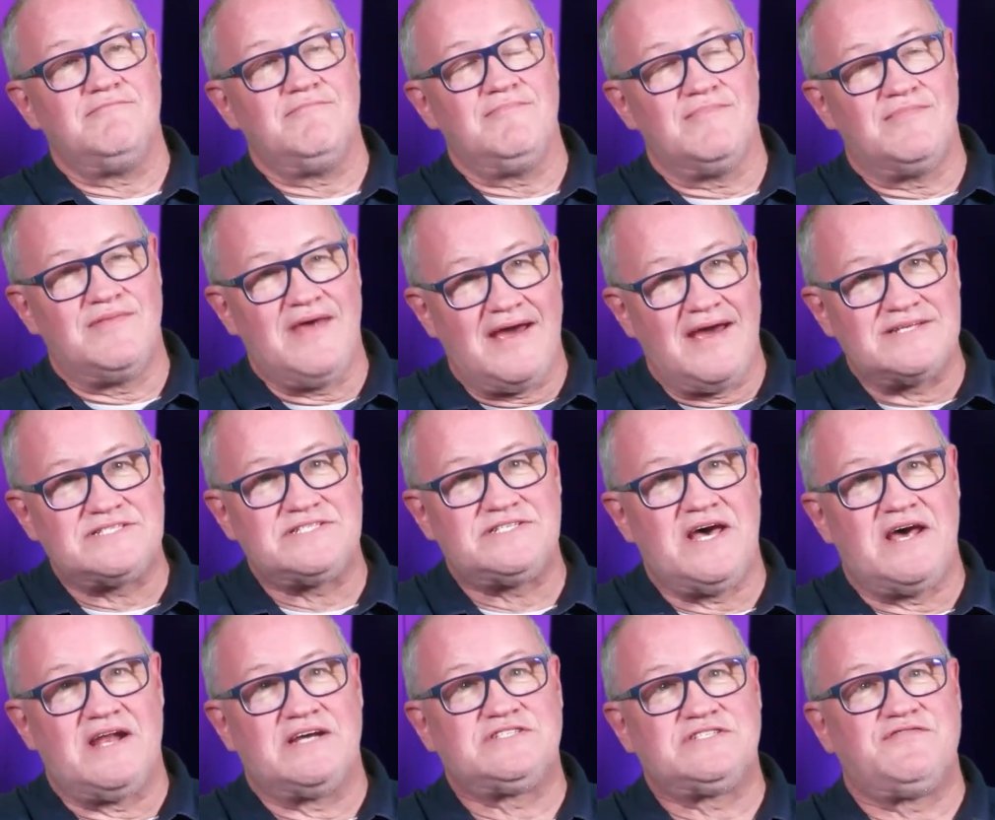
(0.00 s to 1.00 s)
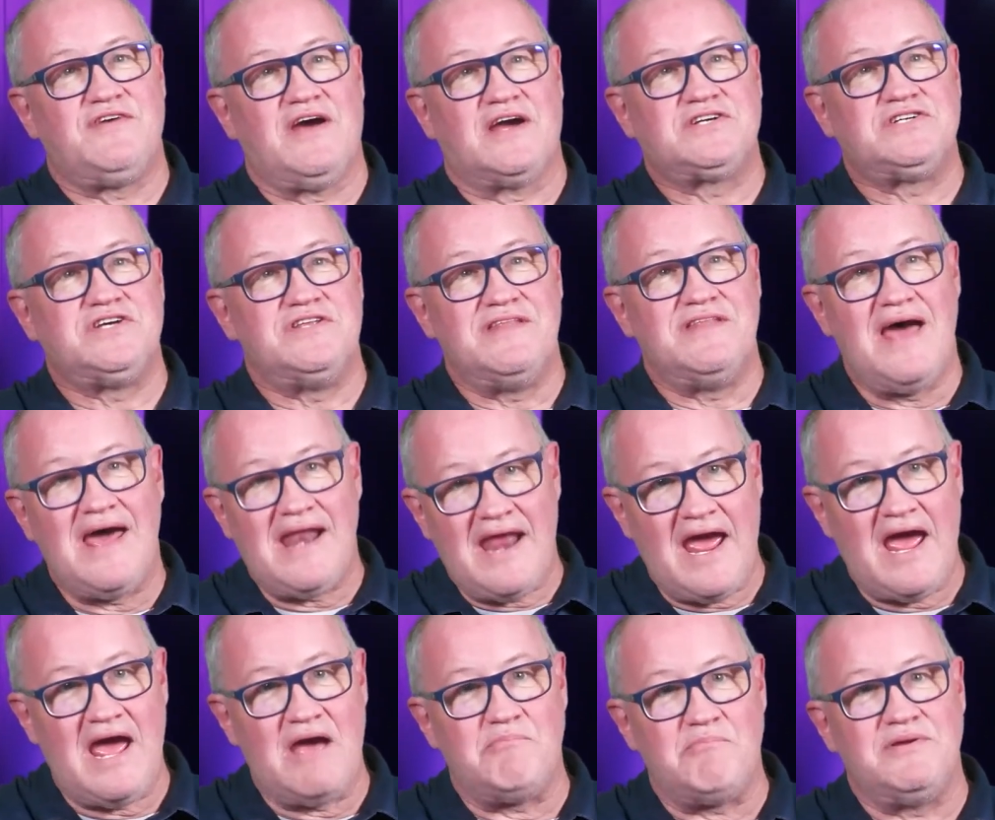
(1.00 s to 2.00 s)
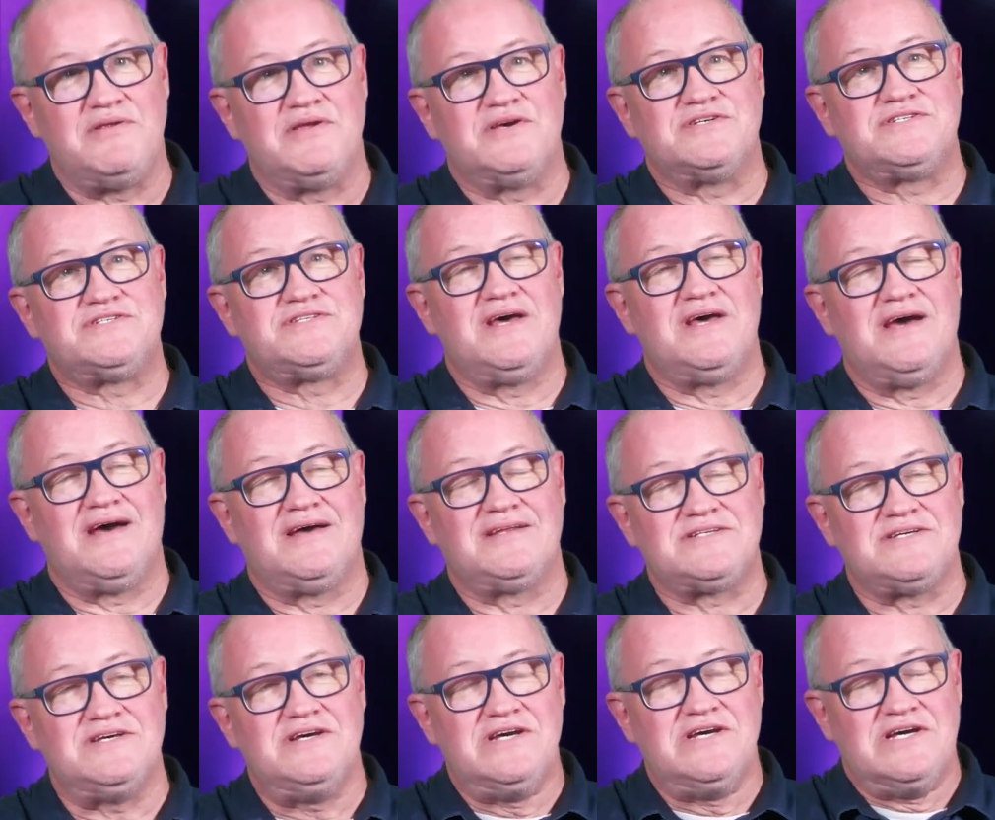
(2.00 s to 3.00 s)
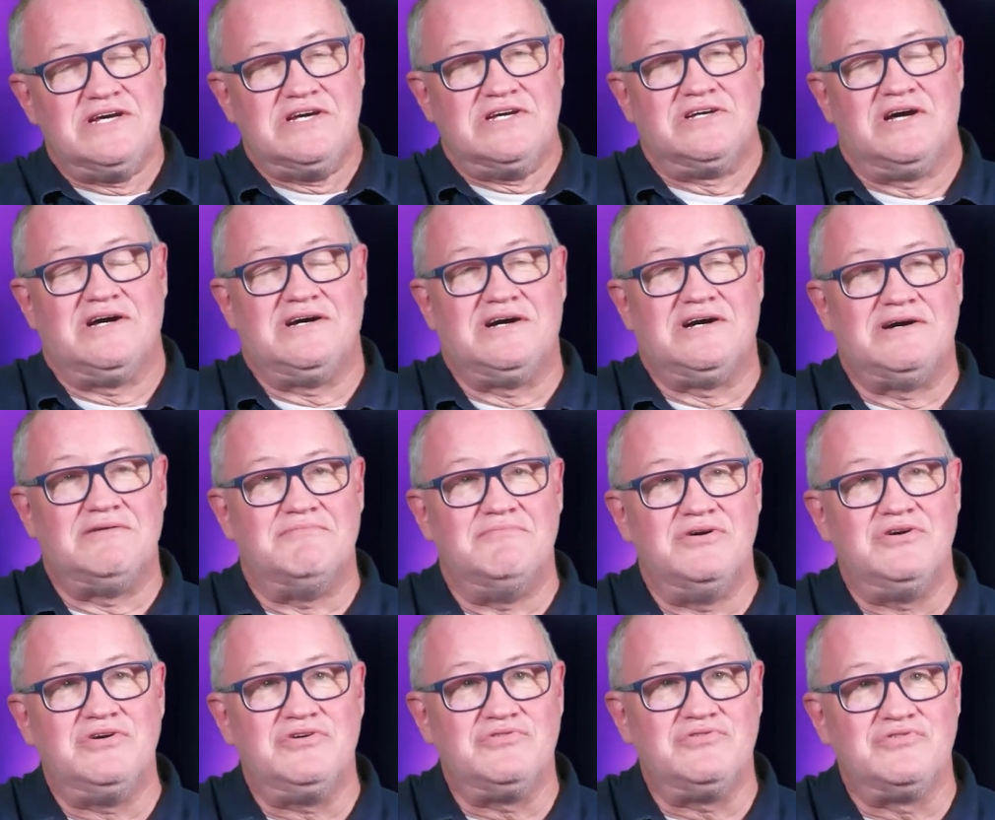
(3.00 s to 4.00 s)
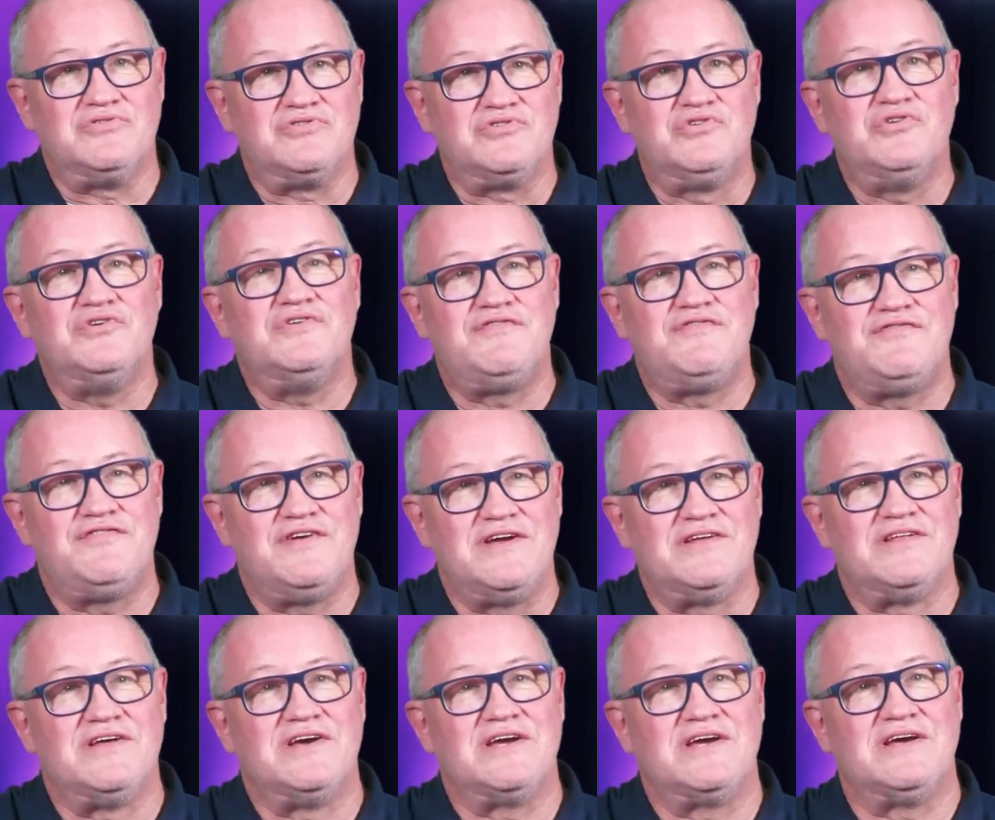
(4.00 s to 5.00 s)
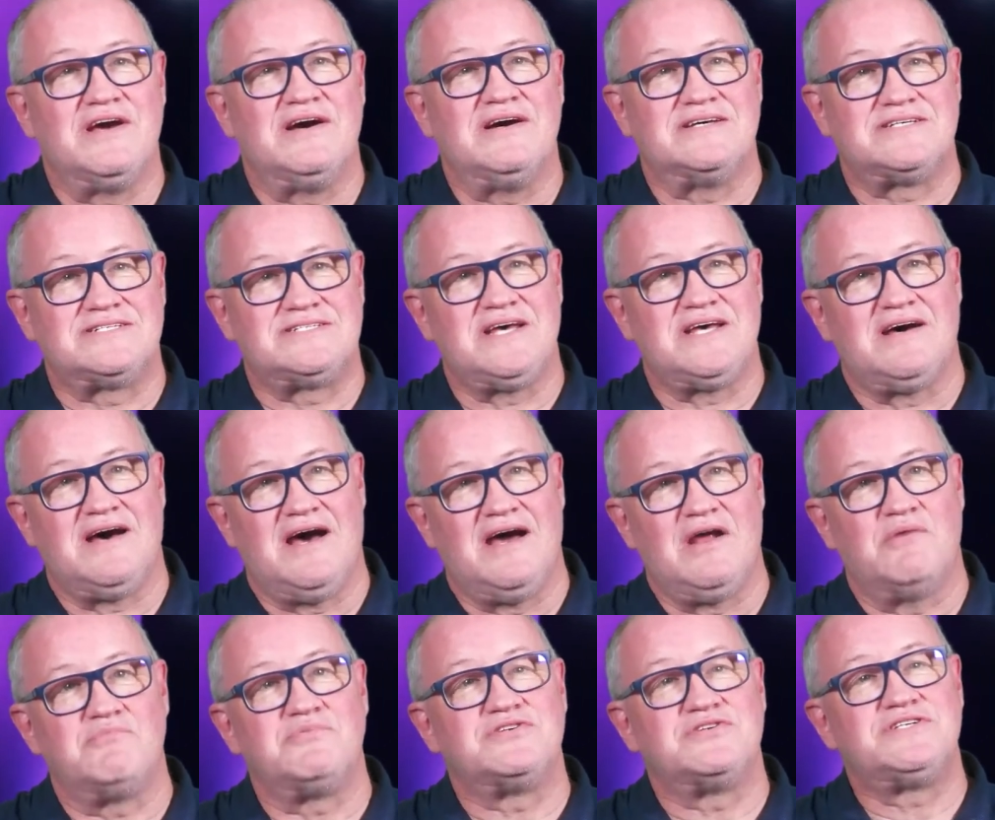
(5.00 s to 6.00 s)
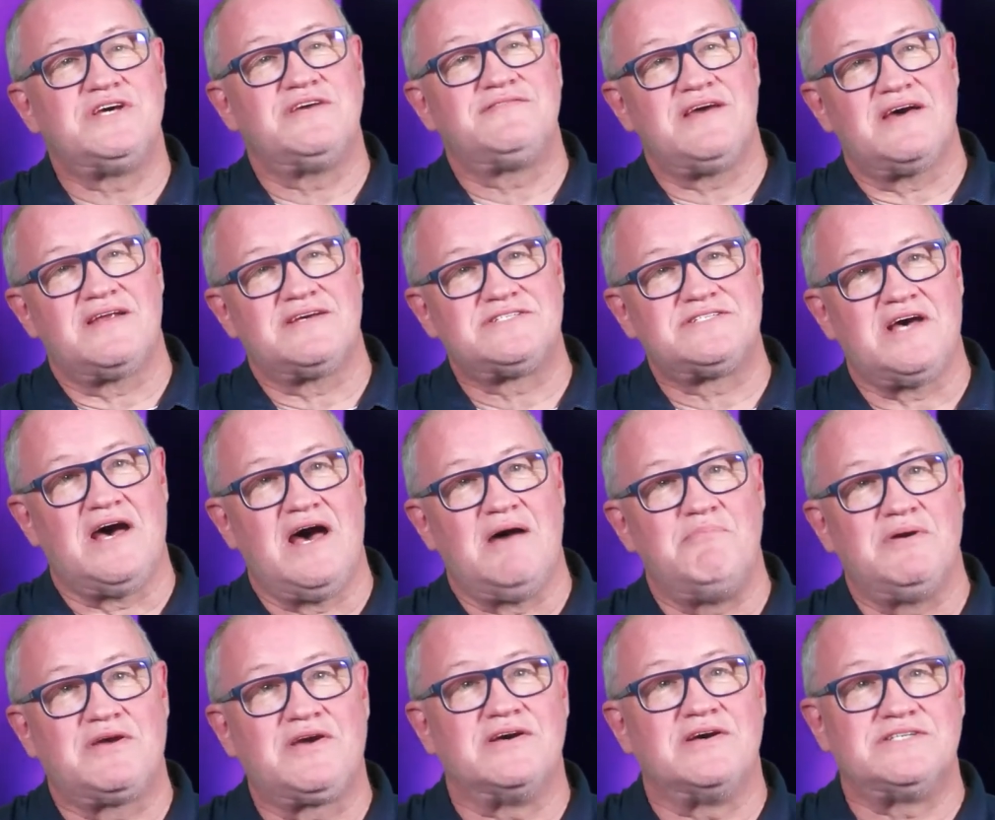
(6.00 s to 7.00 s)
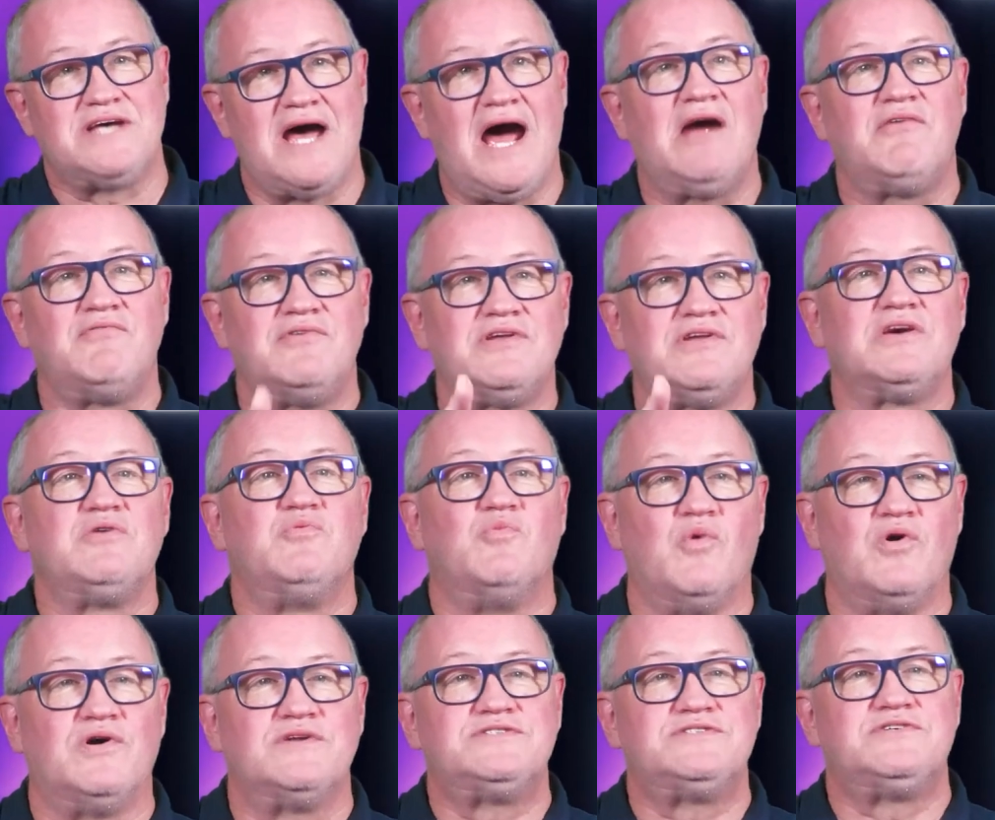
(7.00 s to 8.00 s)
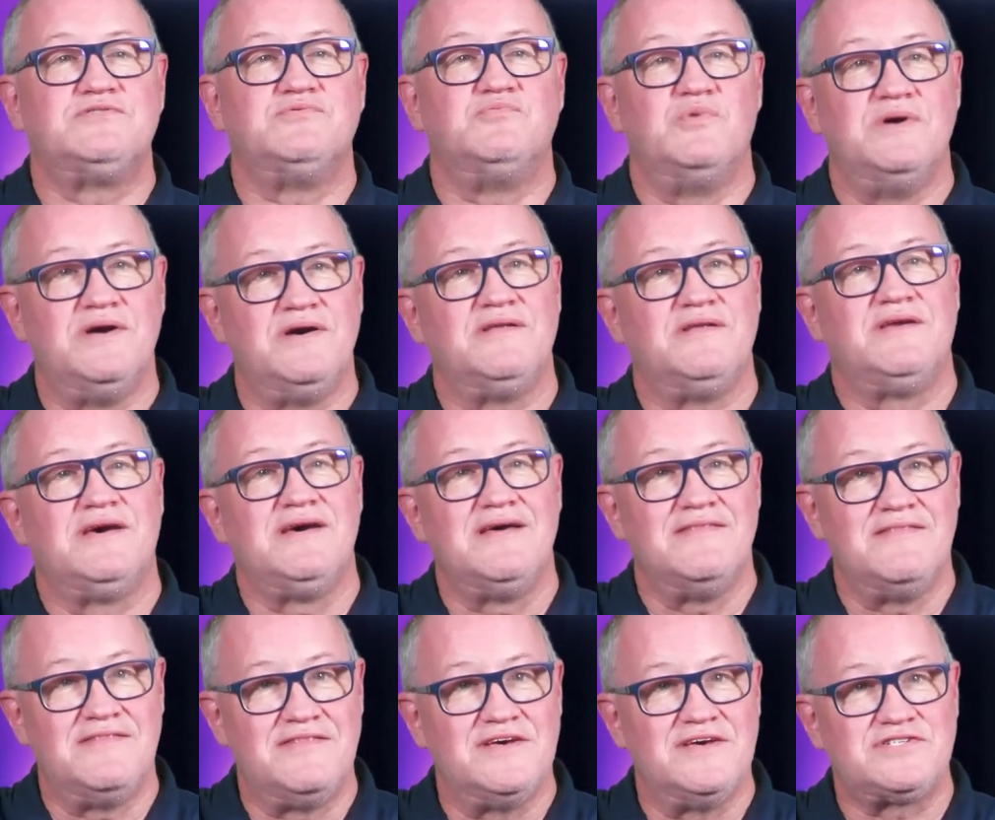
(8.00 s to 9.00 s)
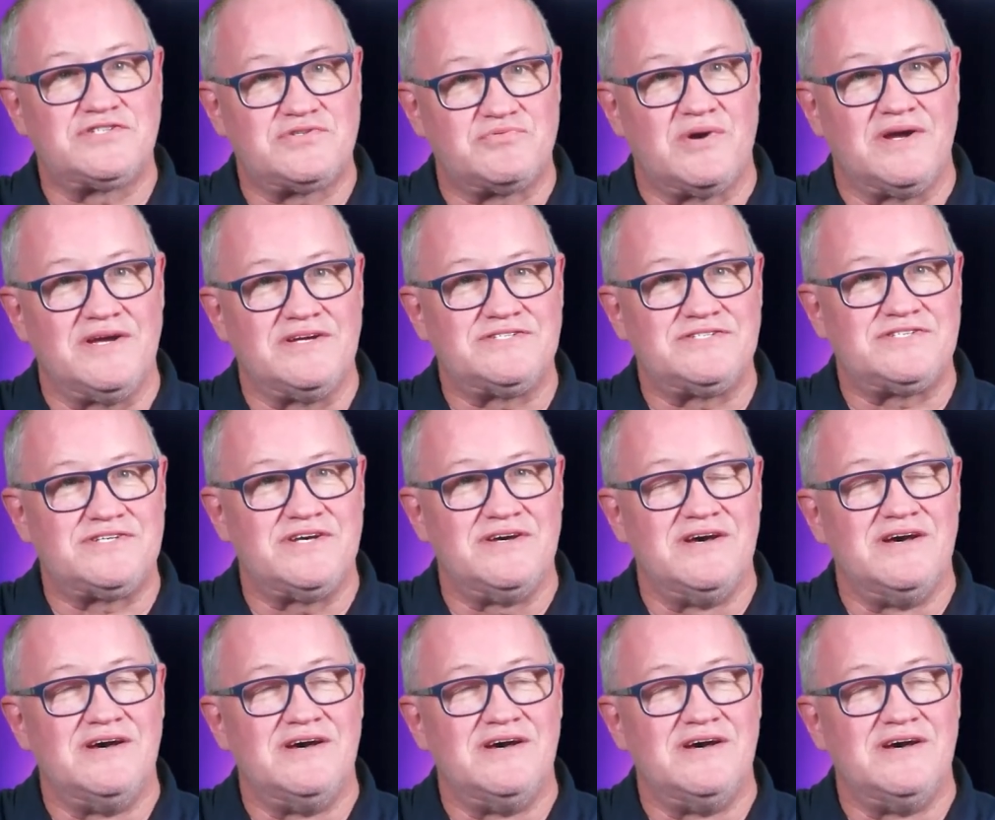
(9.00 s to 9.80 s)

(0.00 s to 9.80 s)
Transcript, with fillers: that satisfaction, that happiness, that um, good feeling aside, I'm going to set that aside because I really want to win this race